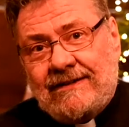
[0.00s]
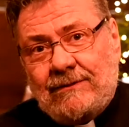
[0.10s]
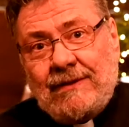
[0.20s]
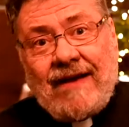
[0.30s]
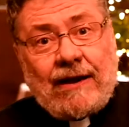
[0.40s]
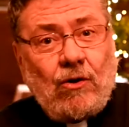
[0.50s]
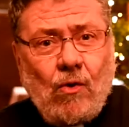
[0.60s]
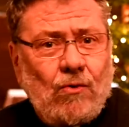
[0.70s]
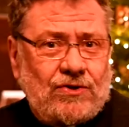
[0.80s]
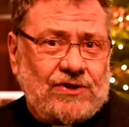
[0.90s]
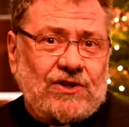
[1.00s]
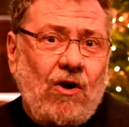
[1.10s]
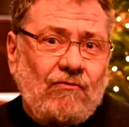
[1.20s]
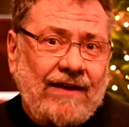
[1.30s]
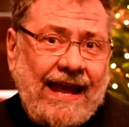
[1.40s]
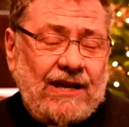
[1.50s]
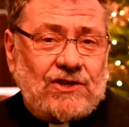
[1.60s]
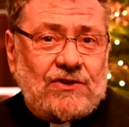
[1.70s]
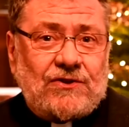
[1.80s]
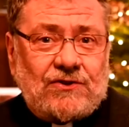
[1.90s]
We've had gorgeous
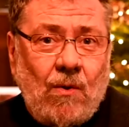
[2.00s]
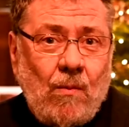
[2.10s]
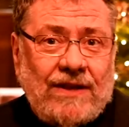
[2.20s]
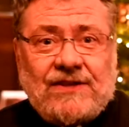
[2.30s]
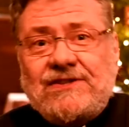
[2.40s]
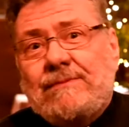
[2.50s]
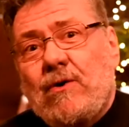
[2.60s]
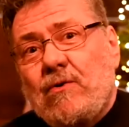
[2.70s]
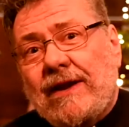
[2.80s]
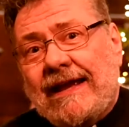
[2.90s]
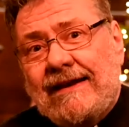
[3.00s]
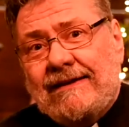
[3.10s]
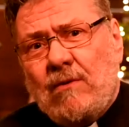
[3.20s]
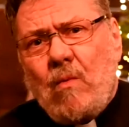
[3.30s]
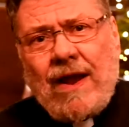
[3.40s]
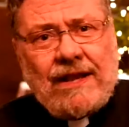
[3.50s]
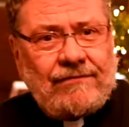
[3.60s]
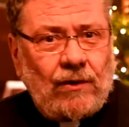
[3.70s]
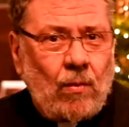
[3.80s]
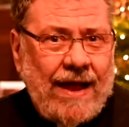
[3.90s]
congregations on Wednesday morning.
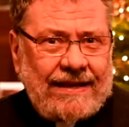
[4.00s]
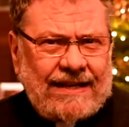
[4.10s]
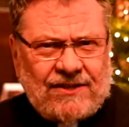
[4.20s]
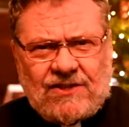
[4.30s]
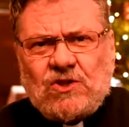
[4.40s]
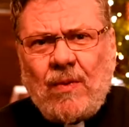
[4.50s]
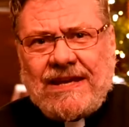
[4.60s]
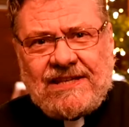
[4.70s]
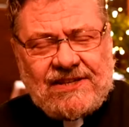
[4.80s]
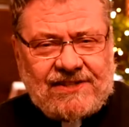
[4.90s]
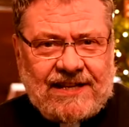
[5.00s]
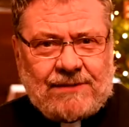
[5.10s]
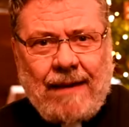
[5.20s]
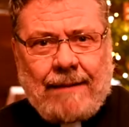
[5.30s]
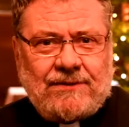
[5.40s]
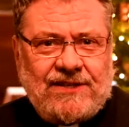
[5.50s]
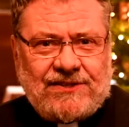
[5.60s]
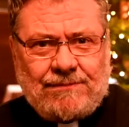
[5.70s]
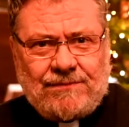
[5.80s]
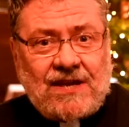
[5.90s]
Wonderful weddings, 26
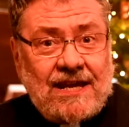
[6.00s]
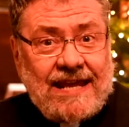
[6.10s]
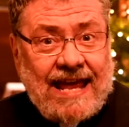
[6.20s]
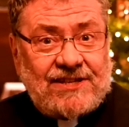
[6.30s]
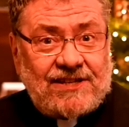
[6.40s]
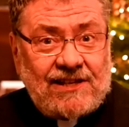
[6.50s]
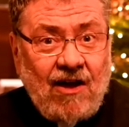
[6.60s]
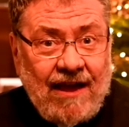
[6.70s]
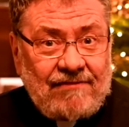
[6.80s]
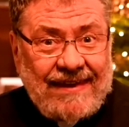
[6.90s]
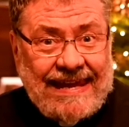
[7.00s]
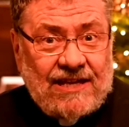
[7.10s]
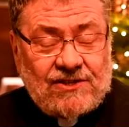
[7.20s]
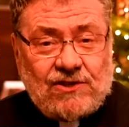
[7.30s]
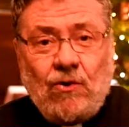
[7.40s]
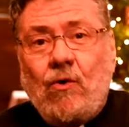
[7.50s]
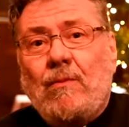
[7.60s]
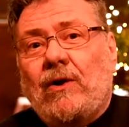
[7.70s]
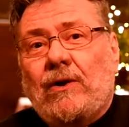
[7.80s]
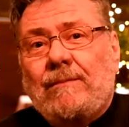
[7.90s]
baptisms. Yes, life is
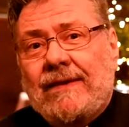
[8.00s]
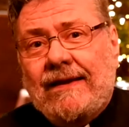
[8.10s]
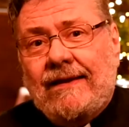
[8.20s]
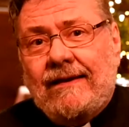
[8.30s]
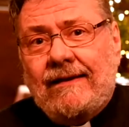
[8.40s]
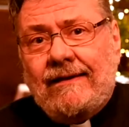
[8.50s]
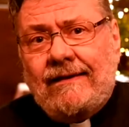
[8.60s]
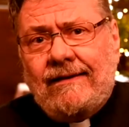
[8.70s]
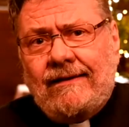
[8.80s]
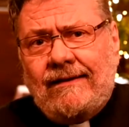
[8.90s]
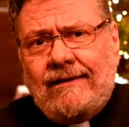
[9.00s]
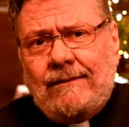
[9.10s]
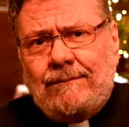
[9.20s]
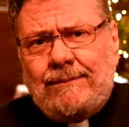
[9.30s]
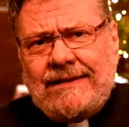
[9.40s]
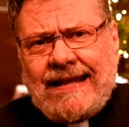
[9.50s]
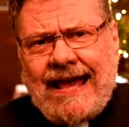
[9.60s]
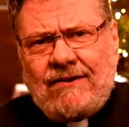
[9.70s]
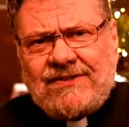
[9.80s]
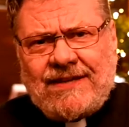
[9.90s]
normal. But
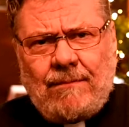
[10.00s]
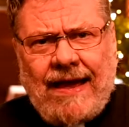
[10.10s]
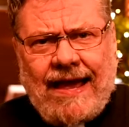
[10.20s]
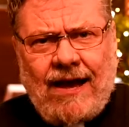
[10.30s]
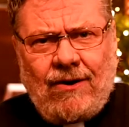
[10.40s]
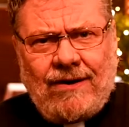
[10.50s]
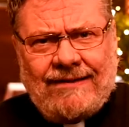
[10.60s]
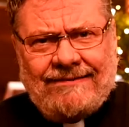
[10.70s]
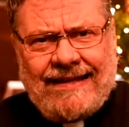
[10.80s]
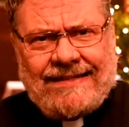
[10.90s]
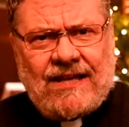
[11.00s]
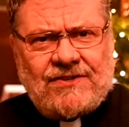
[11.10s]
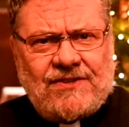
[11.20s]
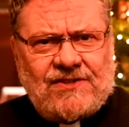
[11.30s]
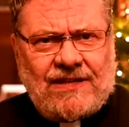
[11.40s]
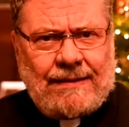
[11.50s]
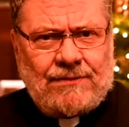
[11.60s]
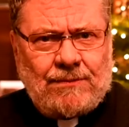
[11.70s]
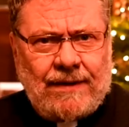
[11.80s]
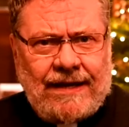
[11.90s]
now somehow it doesn't seem
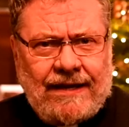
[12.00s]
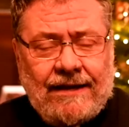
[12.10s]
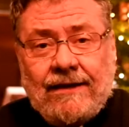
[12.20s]
to be.